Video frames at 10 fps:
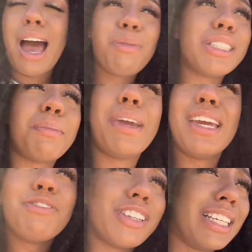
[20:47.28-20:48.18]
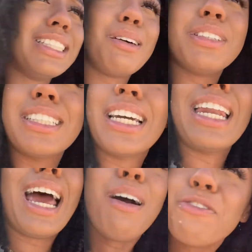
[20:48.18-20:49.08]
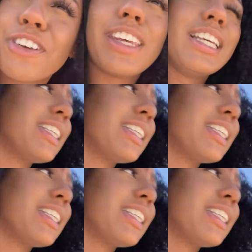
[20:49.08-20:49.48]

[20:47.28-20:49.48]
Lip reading: I wasn't made for this. I wasn't cut out for this.